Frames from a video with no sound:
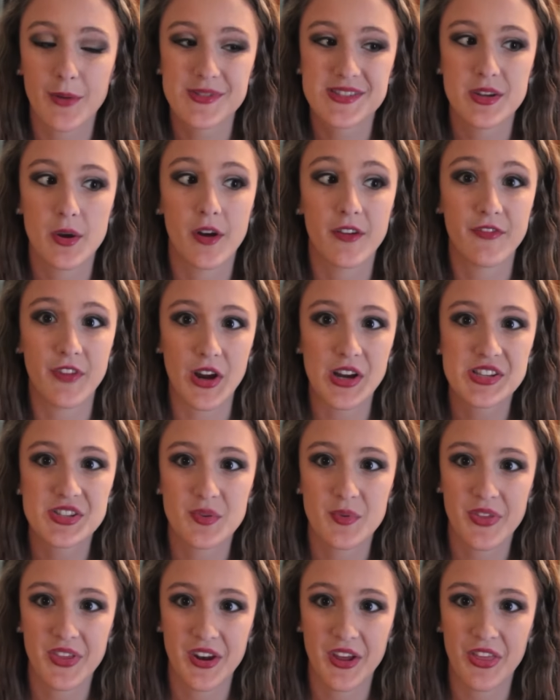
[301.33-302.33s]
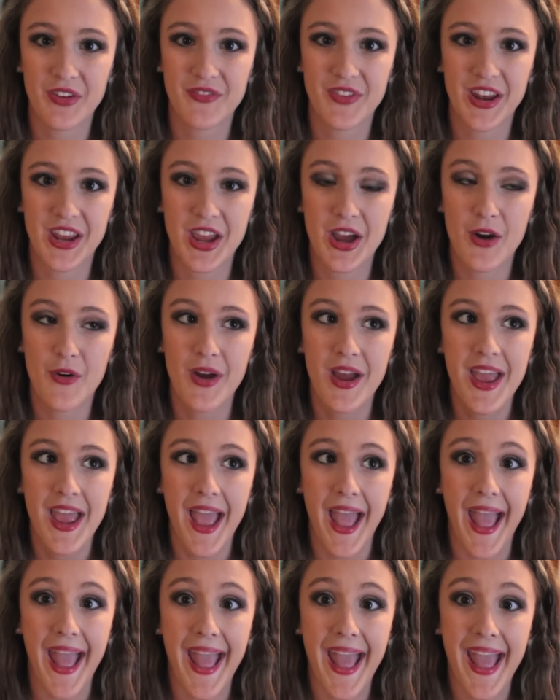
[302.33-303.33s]
I will see you all very soon with another video,
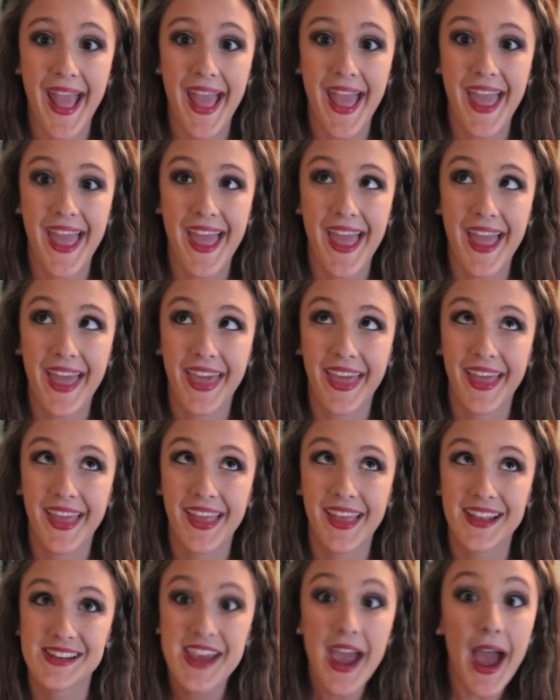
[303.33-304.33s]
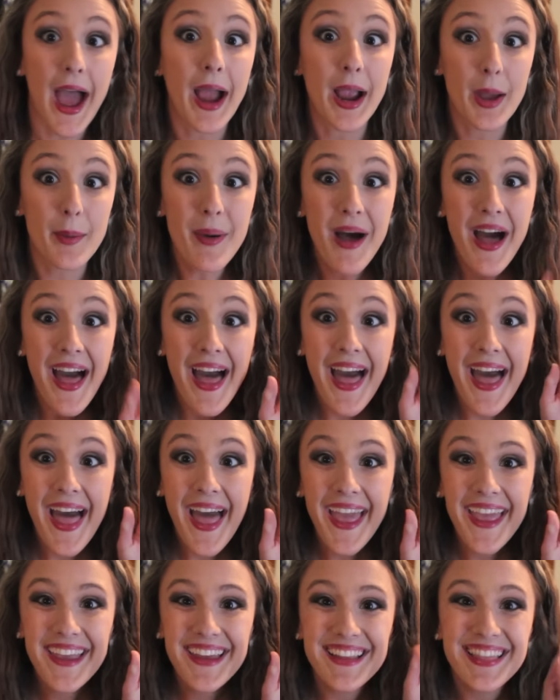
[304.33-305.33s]
and yeah,
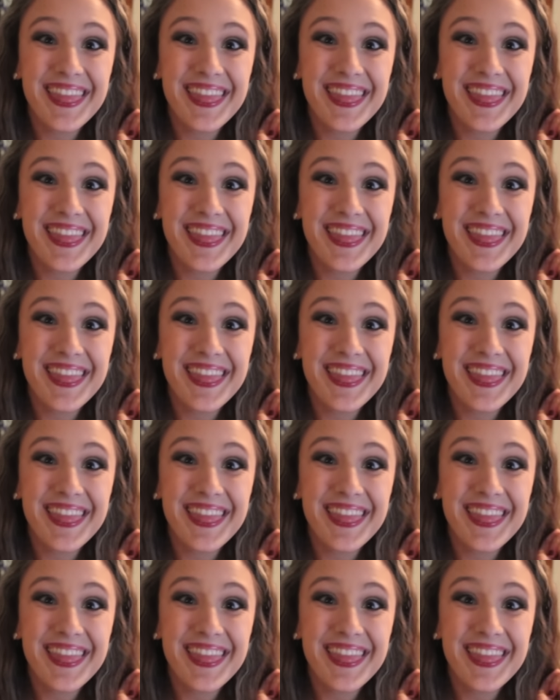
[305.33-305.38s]
goodbye.